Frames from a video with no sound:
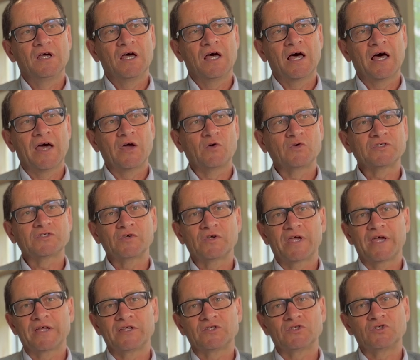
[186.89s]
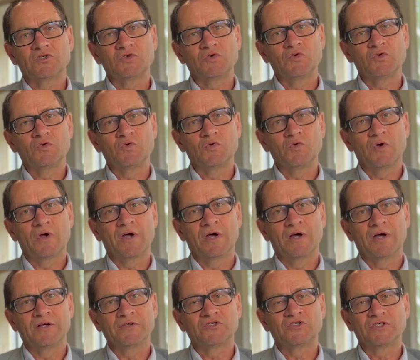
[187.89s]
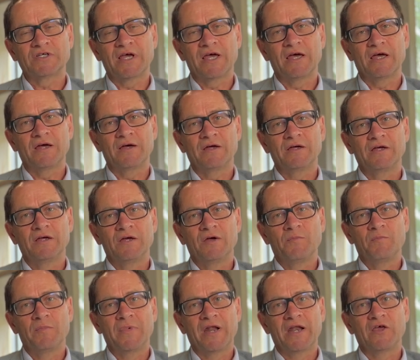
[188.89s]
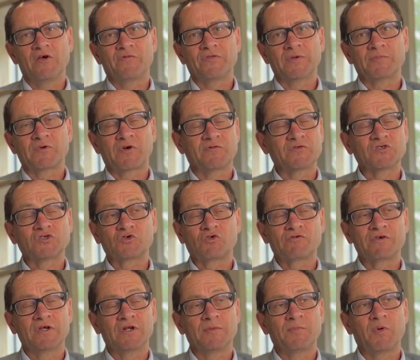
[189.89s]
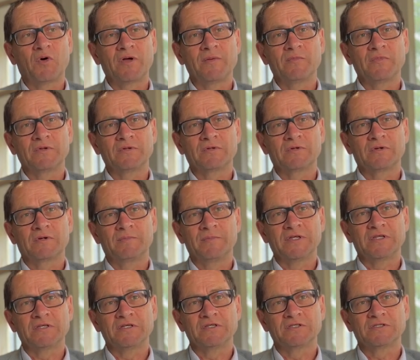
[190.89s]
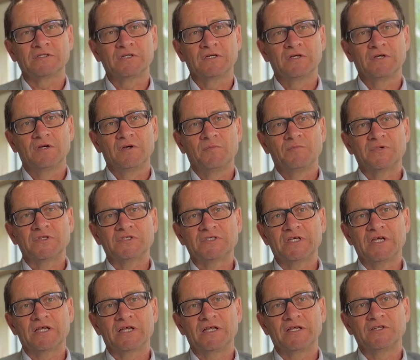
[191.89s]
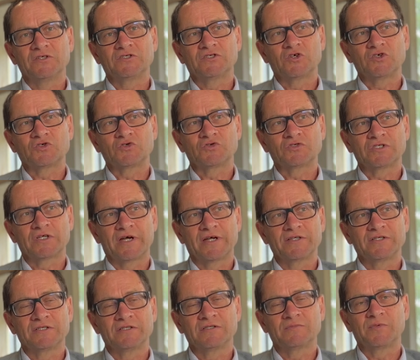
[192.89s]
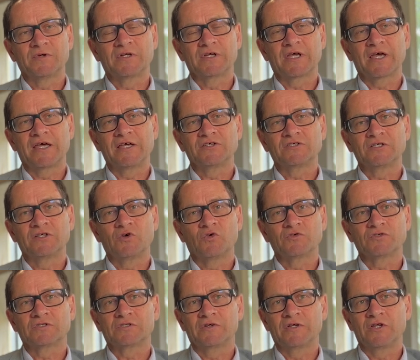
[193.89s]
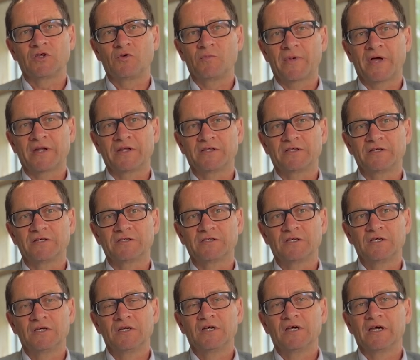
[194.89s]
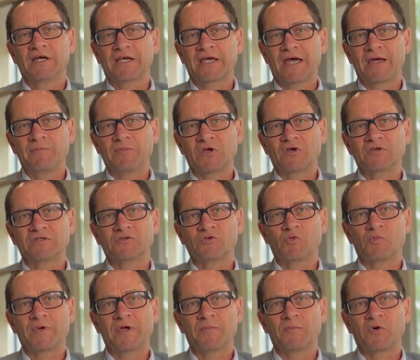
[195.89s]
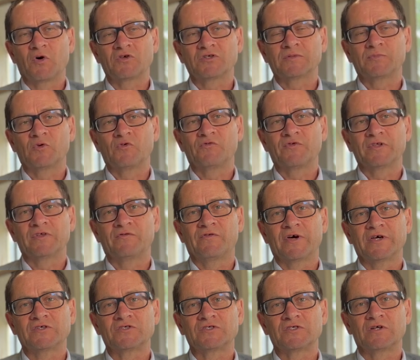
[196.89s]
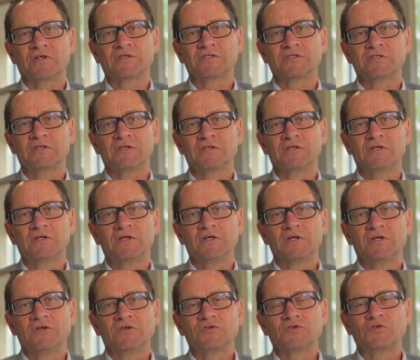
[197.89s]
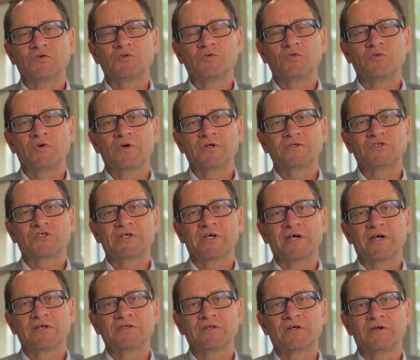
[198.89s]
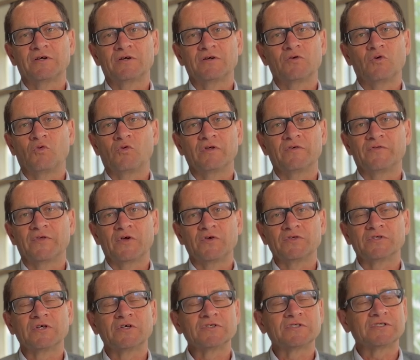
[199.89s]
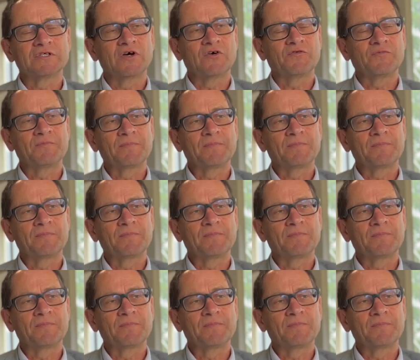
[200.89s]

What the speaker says: I also get to chair many of the professorial appointment committees, particularly in social sciences, but occasionally also in humanities, again, because it would be impossible for the Vice Chancellor to chair all of those herself.